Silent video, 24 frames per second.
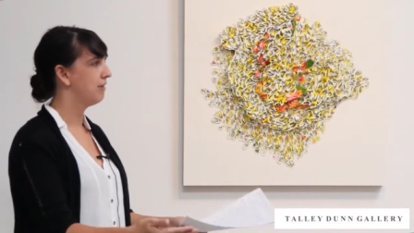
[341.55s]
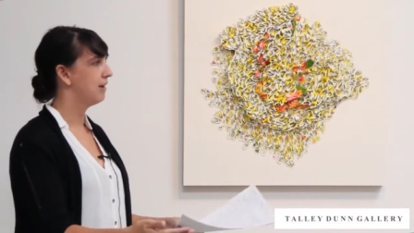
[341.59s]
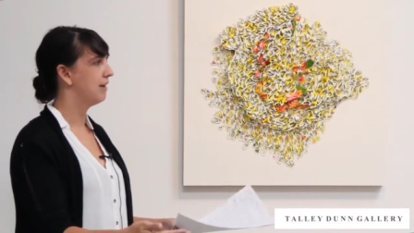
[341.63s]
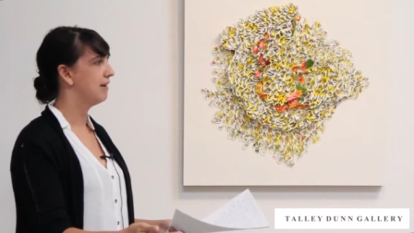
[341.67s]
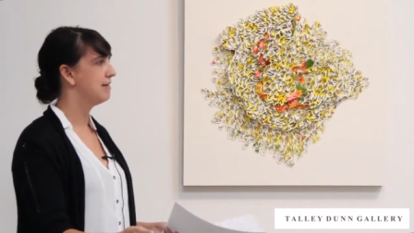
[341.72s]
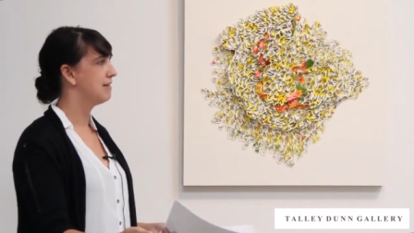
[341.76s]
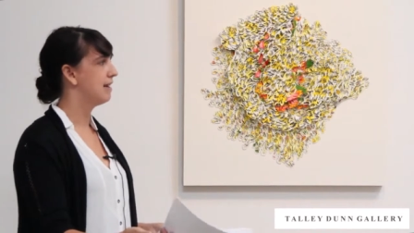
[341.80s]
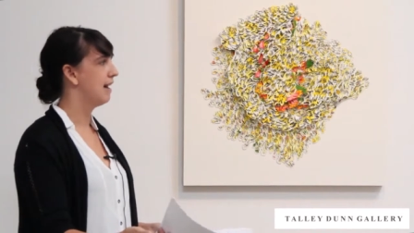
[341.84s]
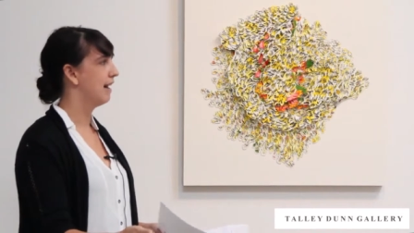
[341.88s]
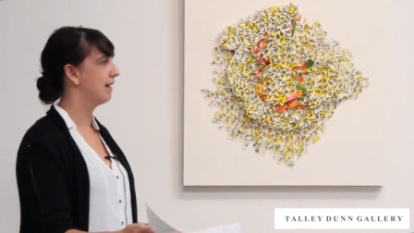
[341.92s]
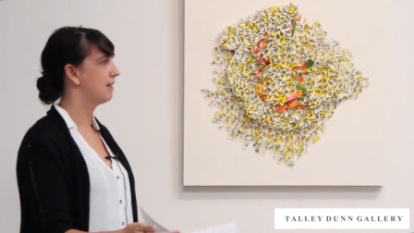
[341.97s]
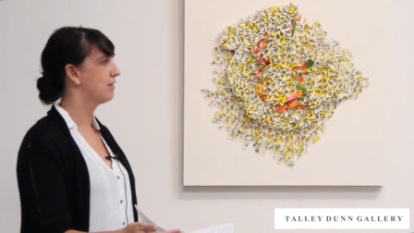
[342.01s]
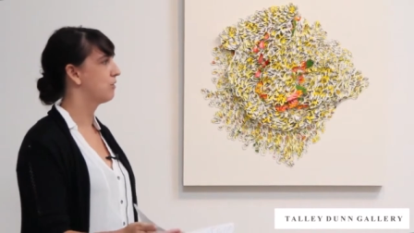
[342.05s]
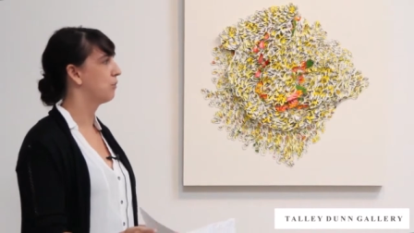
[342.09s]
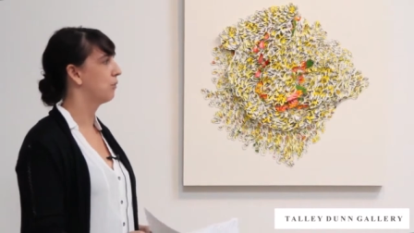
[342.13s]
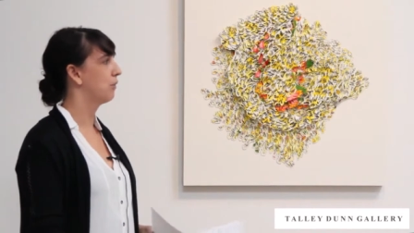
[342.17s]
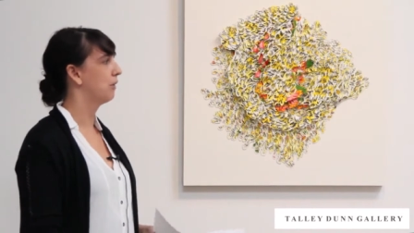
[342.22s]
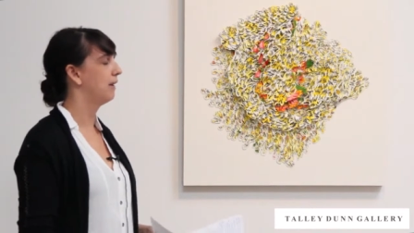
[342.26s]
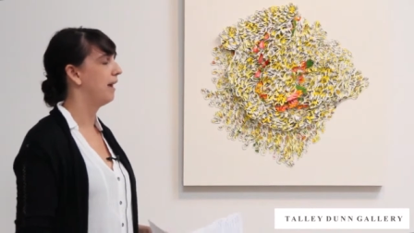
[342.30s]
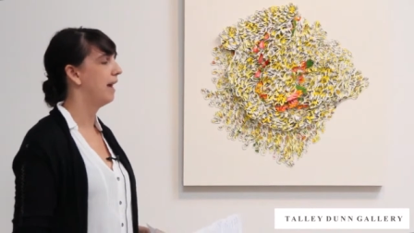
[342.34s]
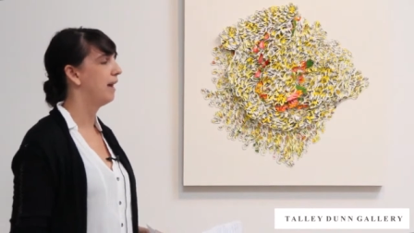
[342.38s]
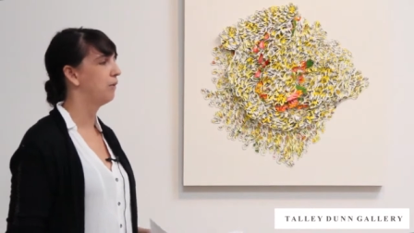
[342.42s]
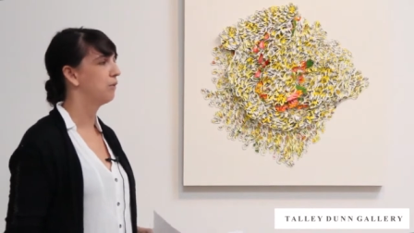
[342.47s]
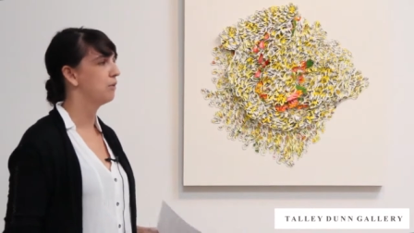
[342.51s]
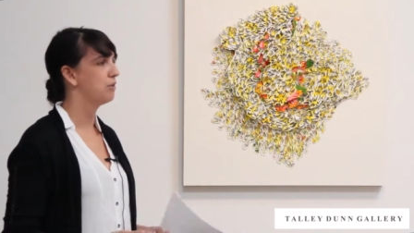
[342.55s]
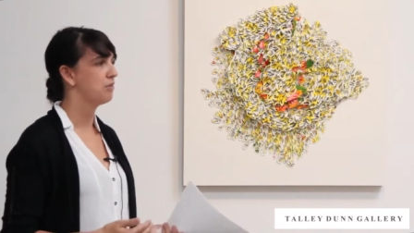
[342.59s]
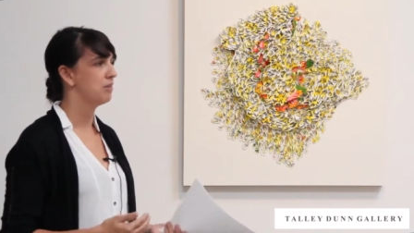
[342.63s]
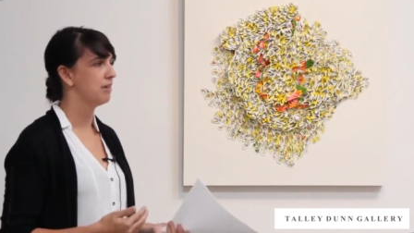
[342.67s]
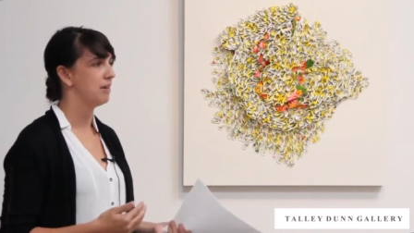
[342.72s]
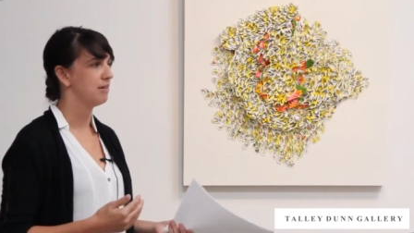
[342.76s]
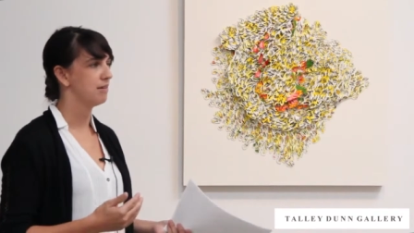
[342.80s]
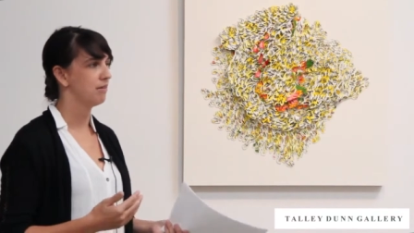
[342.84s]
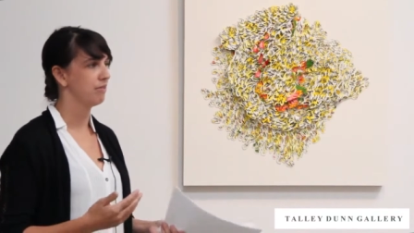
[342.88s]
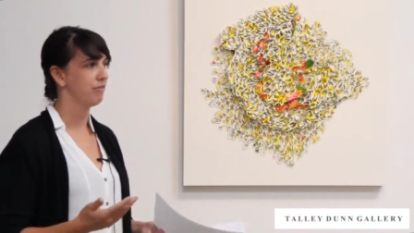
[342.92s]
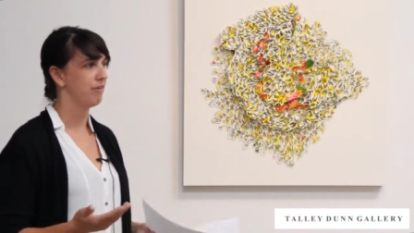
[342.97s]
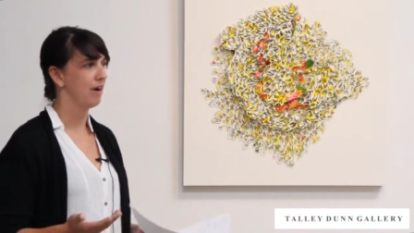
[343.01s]
at a text or a language
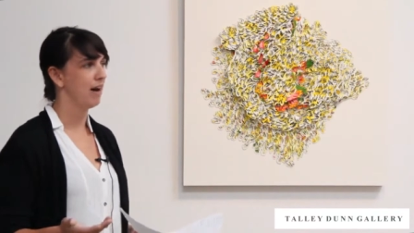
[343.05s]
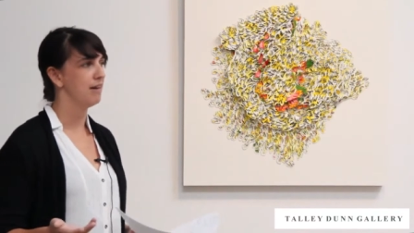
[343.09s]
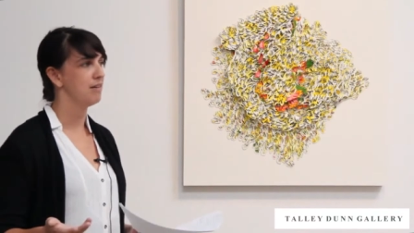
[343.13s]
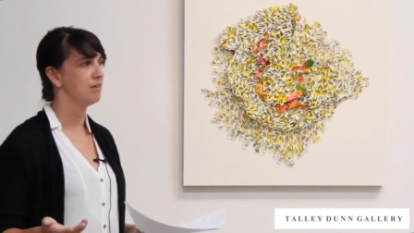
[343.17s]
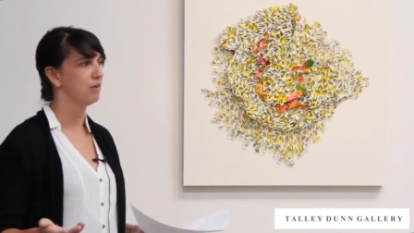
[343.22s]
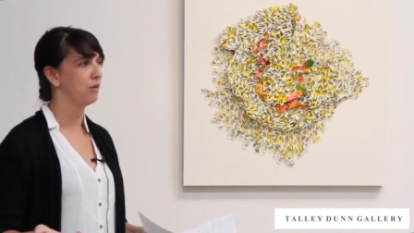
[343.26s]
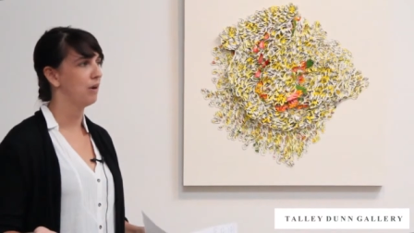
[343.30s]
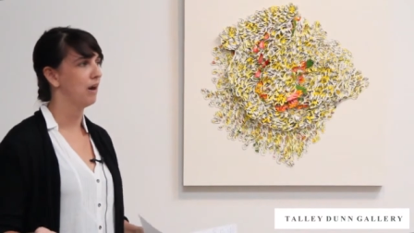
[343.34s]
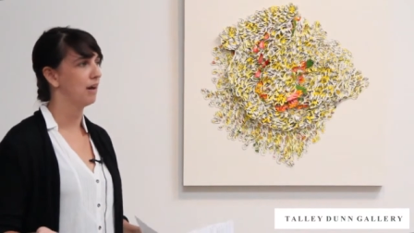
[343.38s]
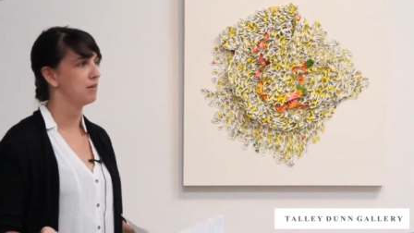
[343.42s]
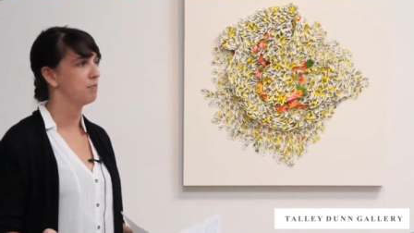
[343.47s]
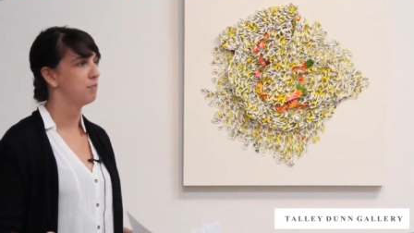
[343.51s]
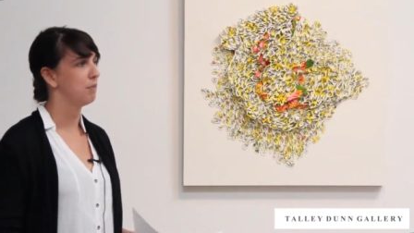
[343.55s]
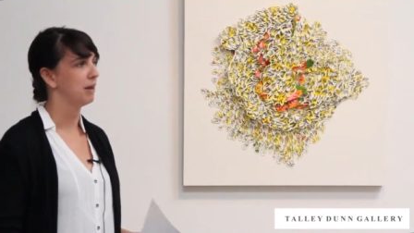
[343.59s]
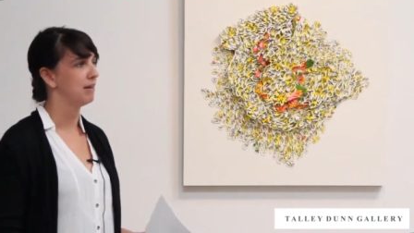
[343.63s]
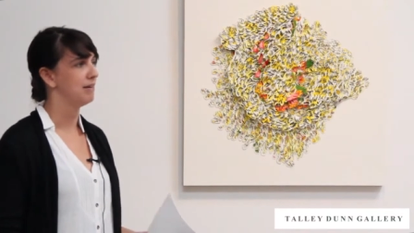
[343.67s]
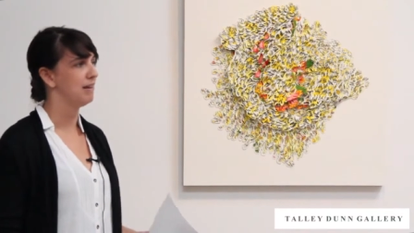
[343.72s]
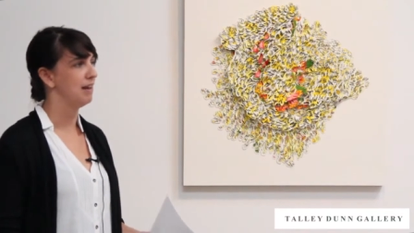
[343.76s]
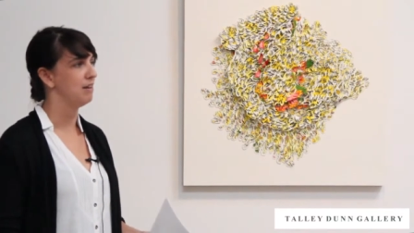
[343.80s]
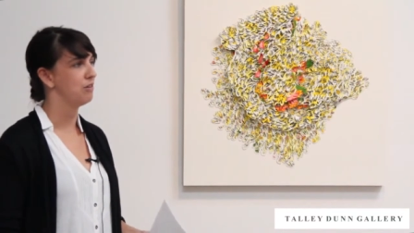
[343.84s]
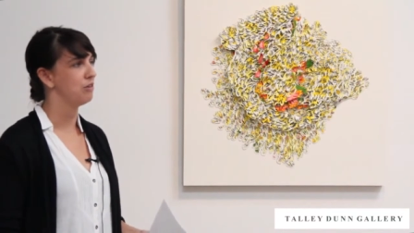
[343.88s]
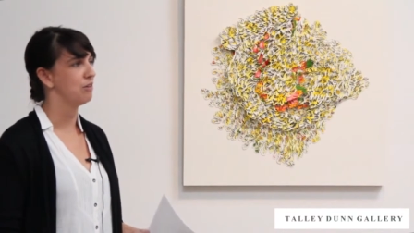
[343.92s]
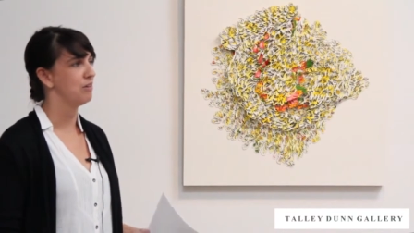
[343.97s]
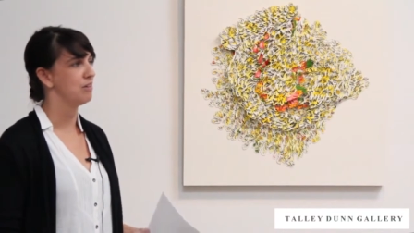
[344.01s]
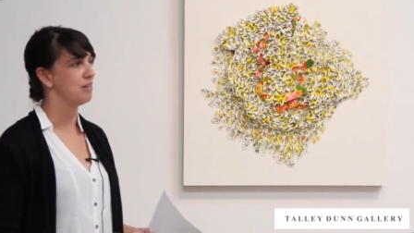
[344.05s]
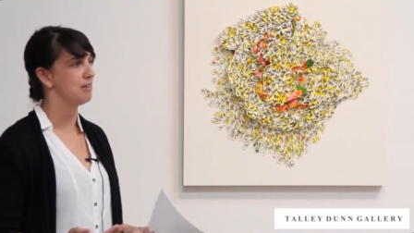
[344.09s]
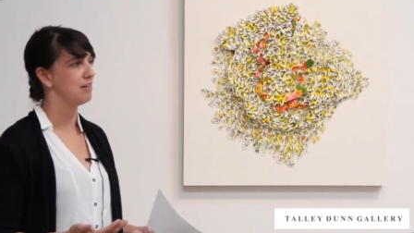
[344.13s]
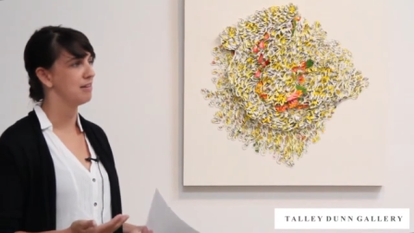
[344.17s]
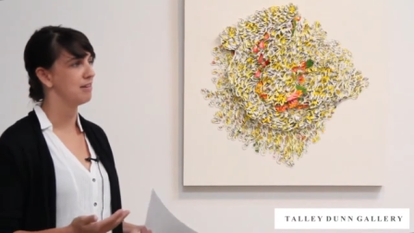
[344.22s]
that defies our expectations